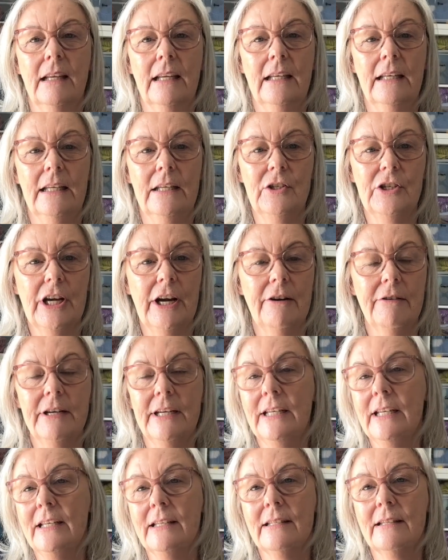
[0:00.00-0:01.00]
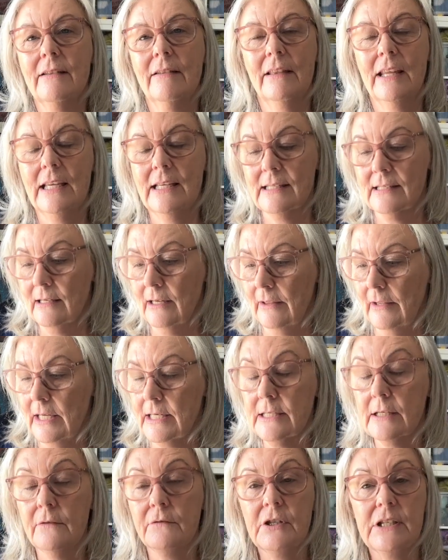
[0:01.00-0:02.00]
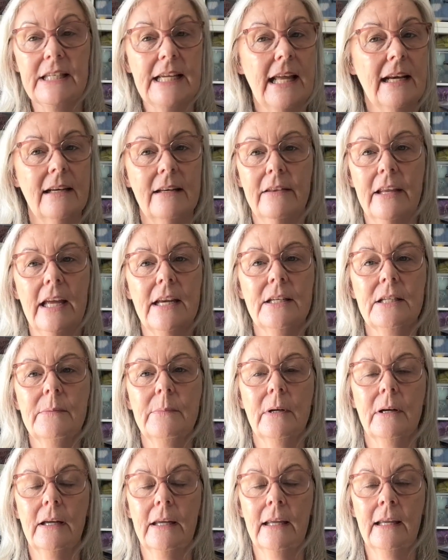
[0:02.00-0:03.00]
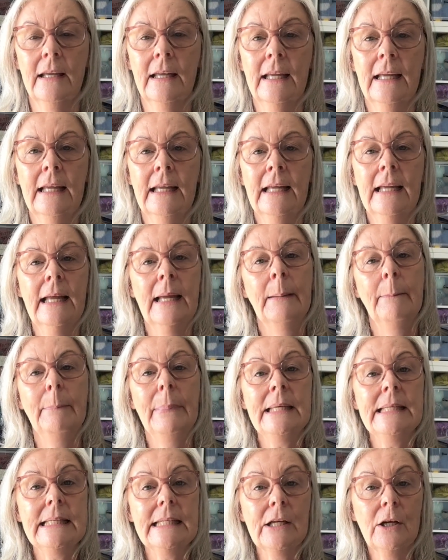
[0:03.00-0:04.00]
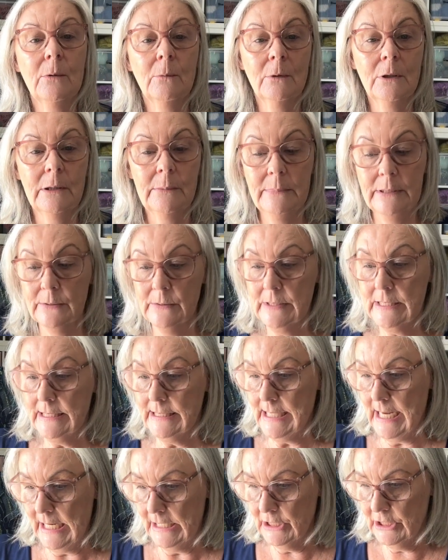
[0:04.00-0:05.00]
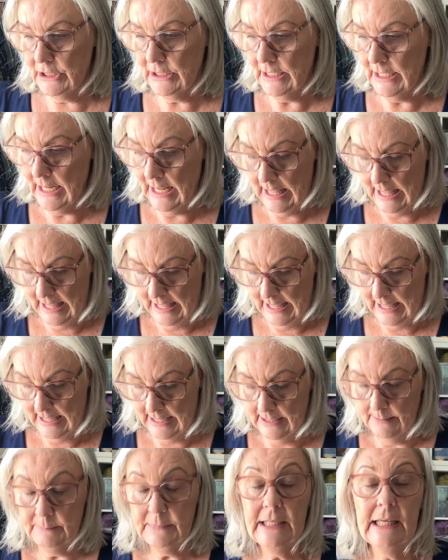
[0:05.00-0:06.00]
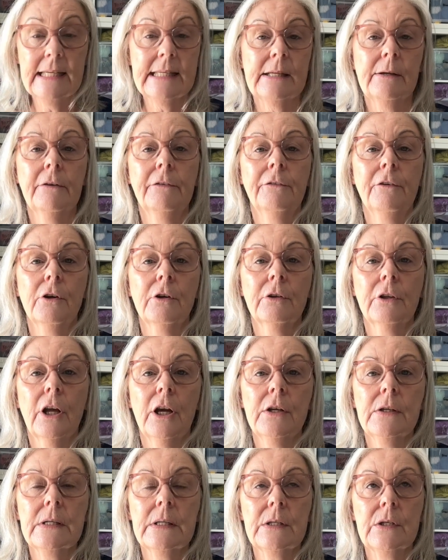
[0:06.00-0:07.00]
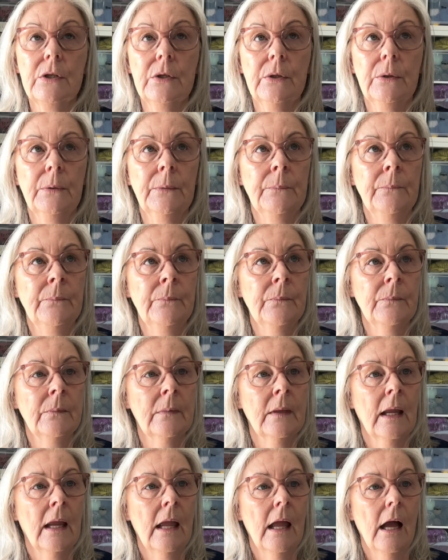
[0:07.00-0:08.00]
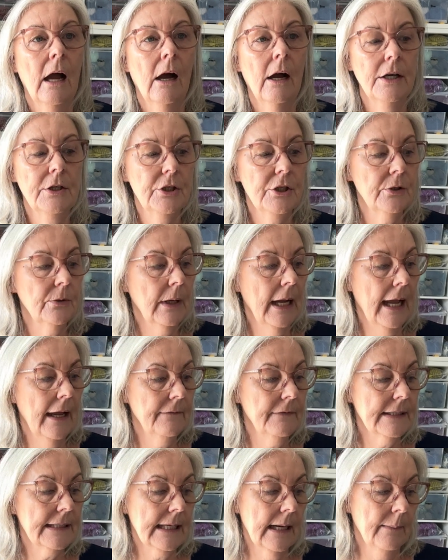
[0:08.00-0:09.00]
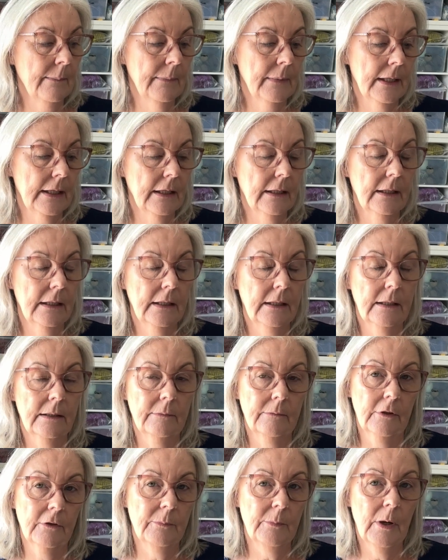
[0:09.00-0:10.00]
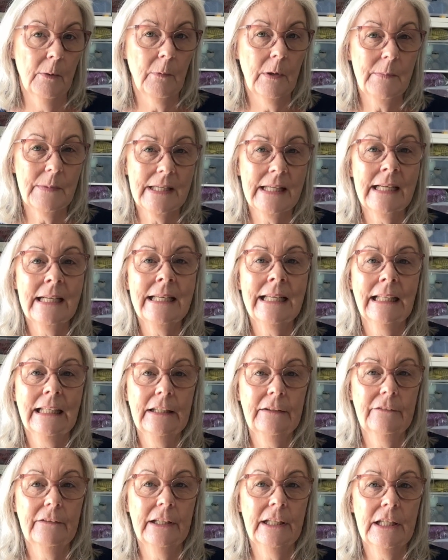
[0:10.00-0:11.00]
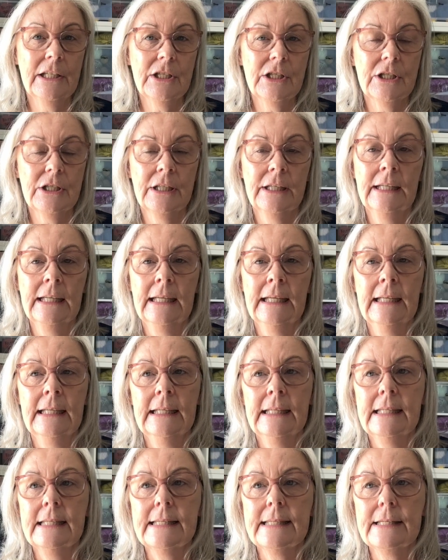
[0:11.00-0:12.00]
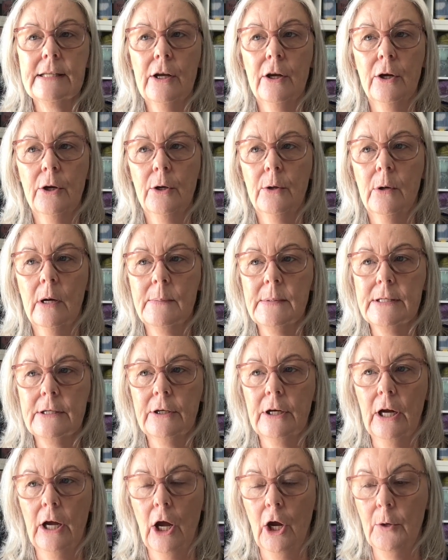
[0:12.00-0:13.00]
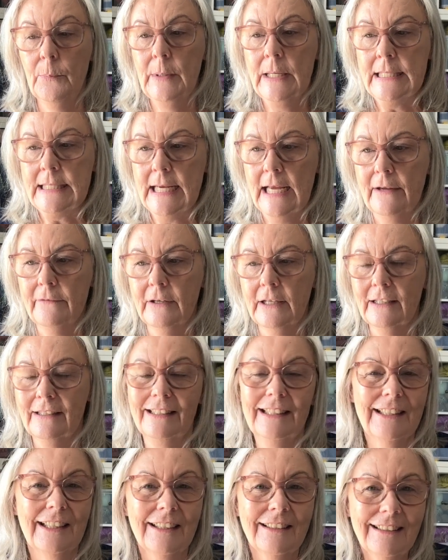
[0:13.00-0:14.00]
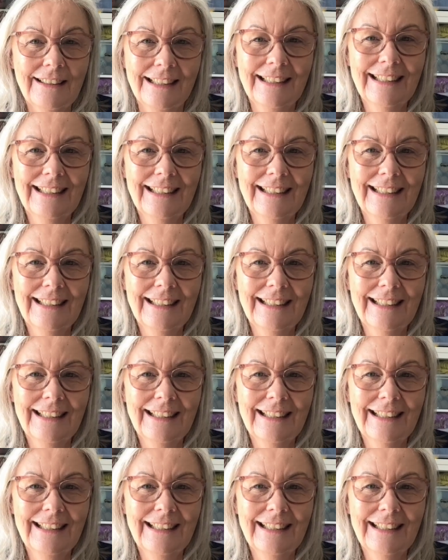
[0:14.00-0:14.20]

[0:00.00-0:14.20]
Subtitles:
any charity knits and things like that. So I've just added that to my Bendigo Woolen Mill stash. Yeah, so I frogged those two. I do have some that are of my whips that are nearly finished. So I'm sort of hoping to have a, you know,